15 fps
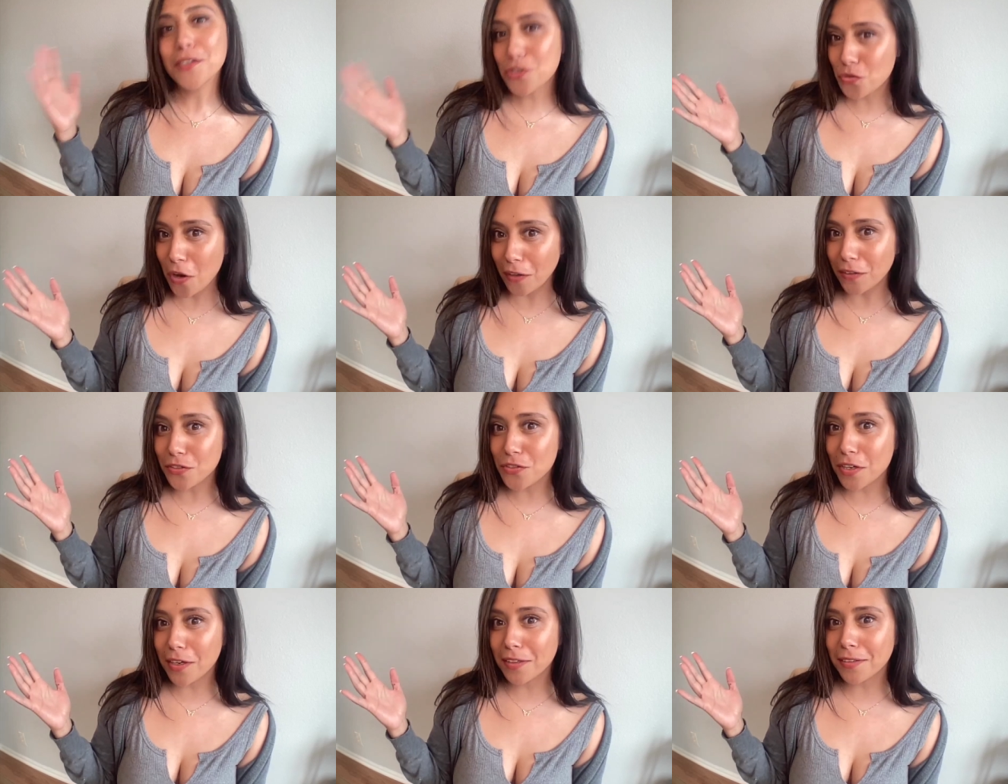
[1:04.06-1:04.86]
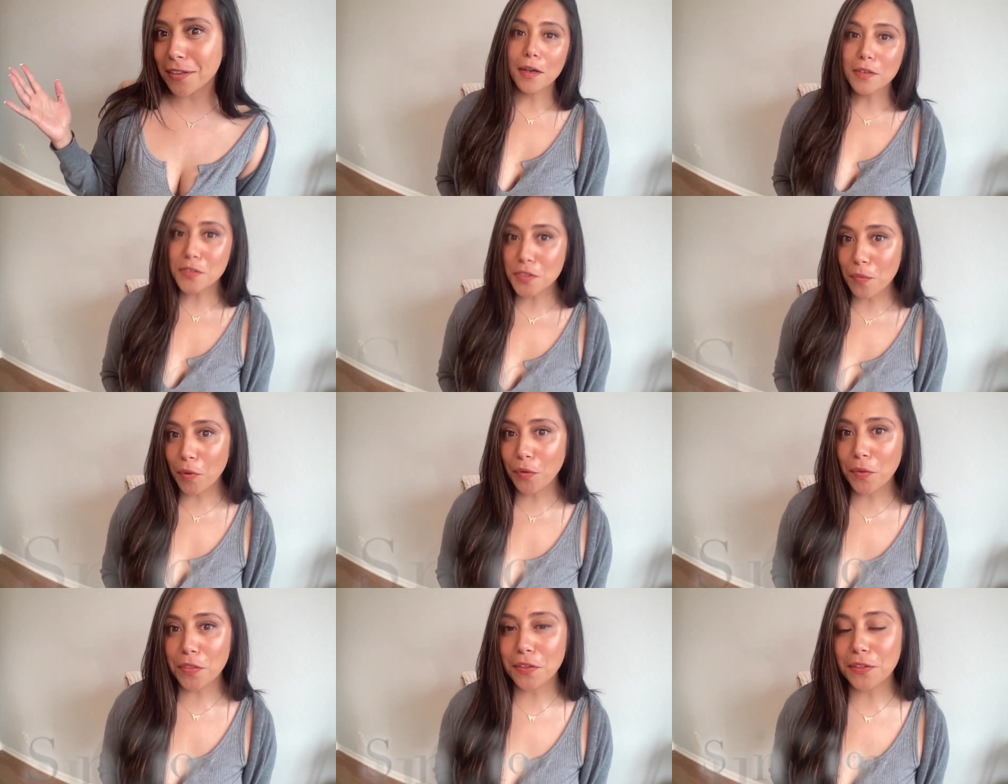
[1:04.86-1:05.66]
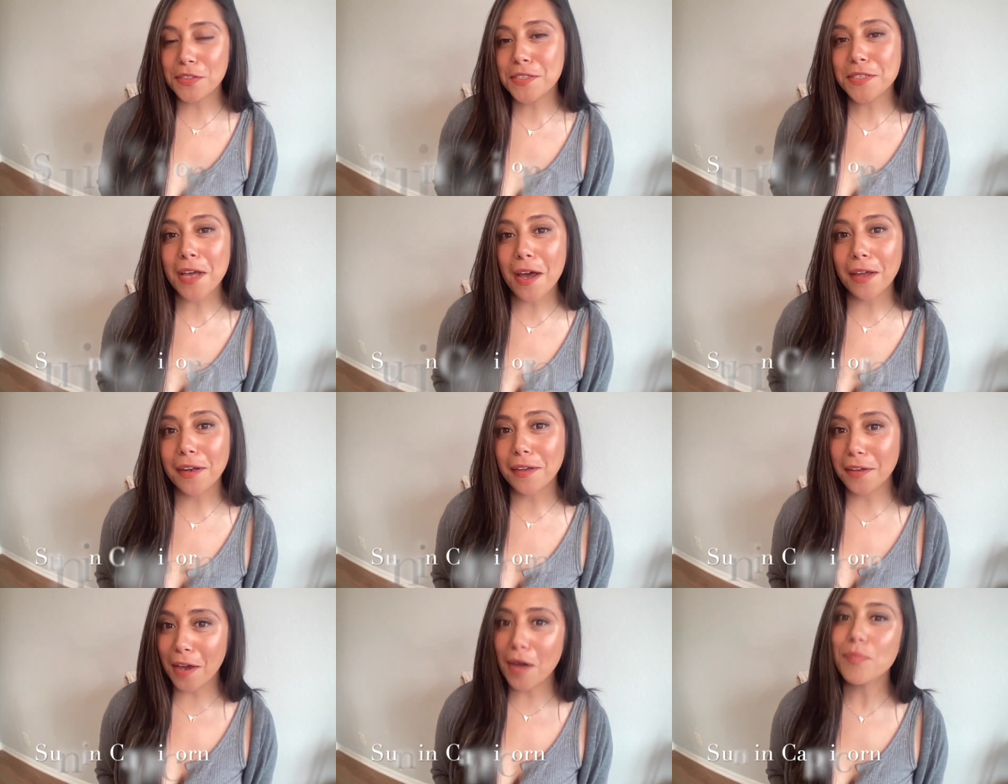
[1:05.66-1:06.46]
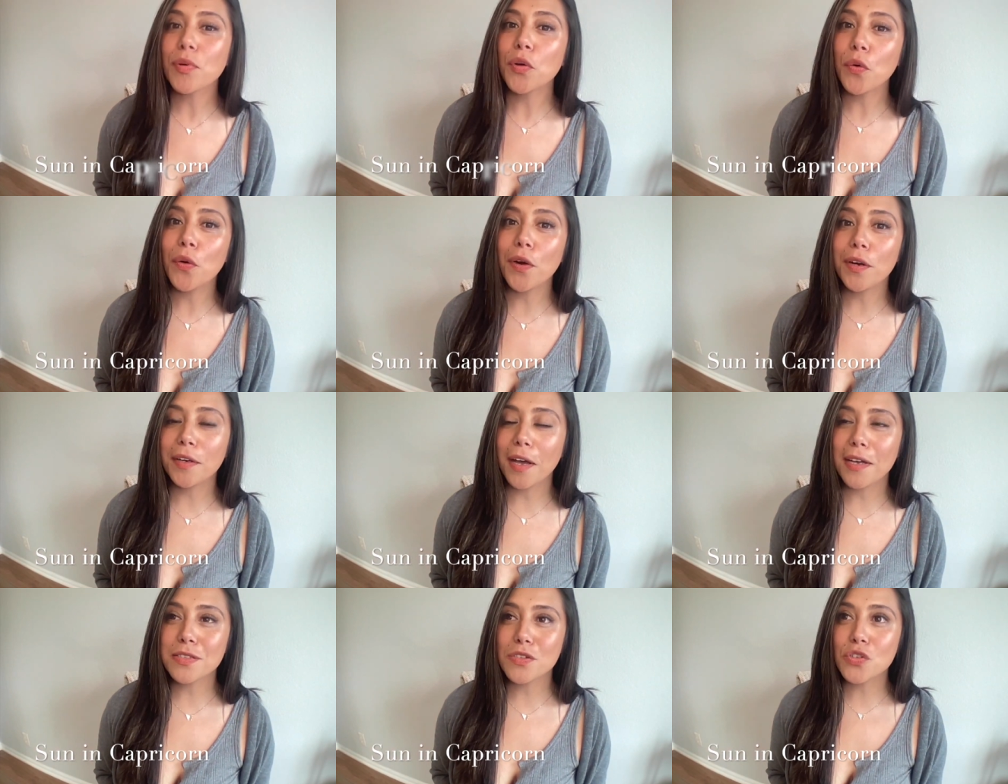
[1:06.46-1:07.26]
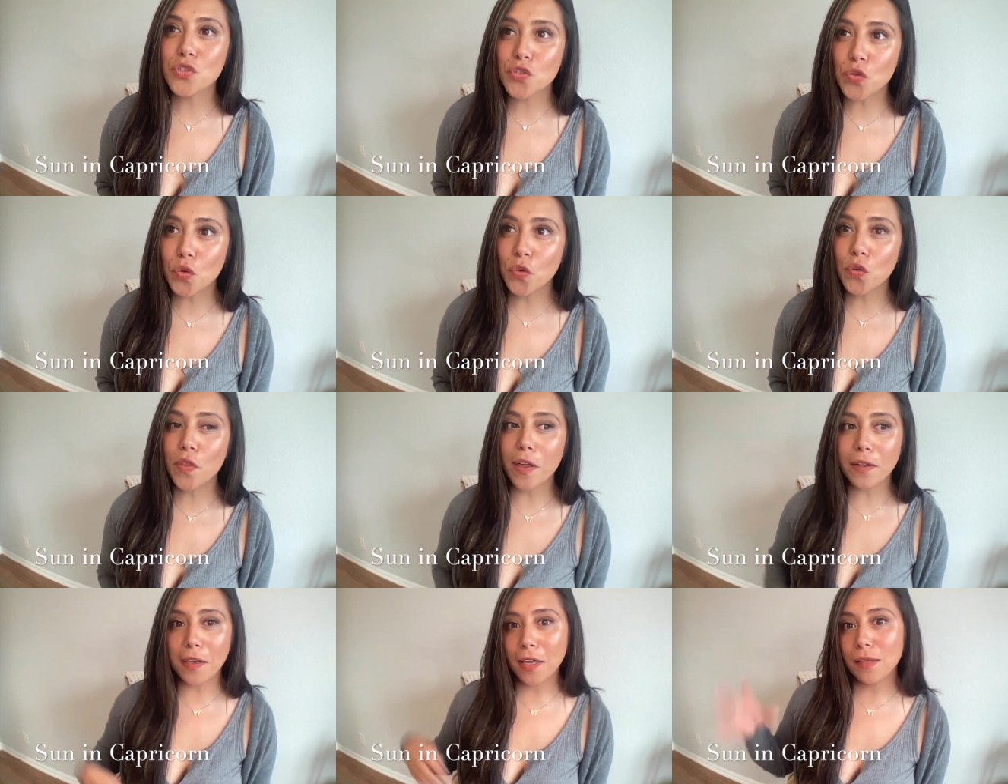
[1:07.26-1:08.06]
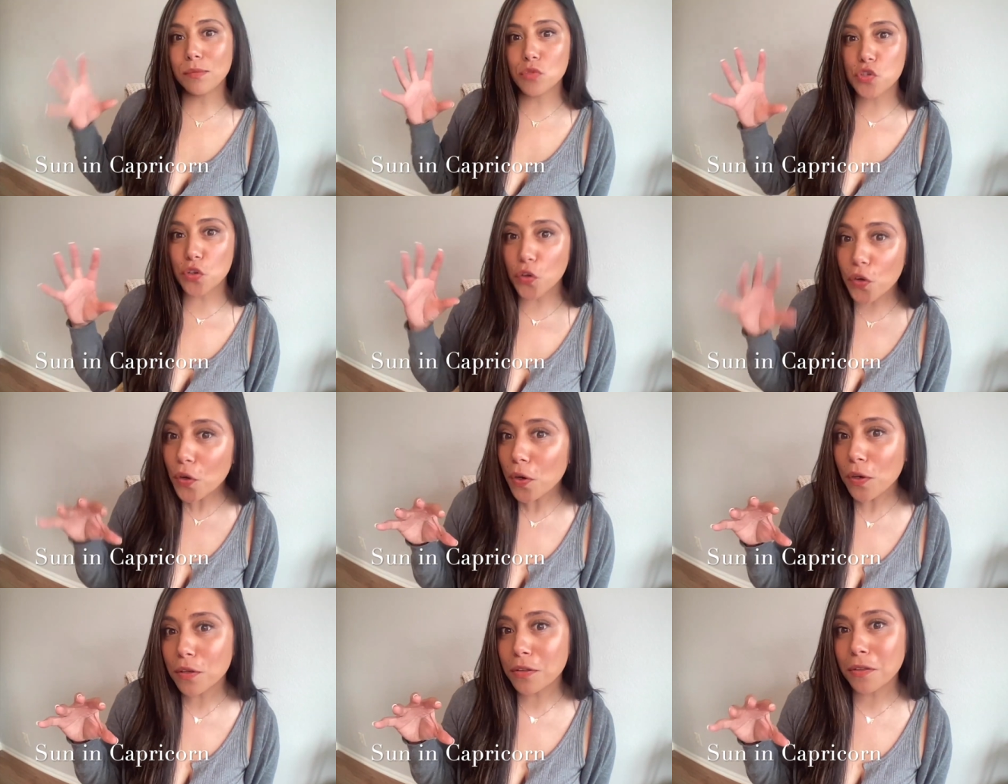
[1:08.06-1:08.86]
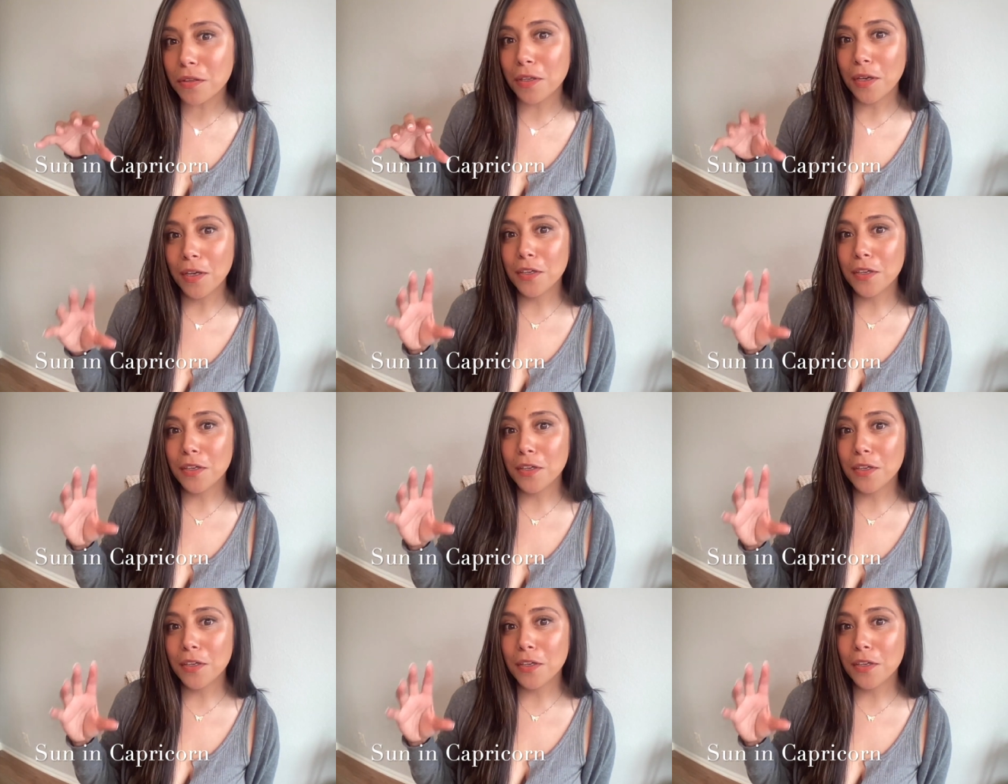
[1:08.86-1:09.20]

astrologer. Someone with their sun in Capricorn has a soul that came to earth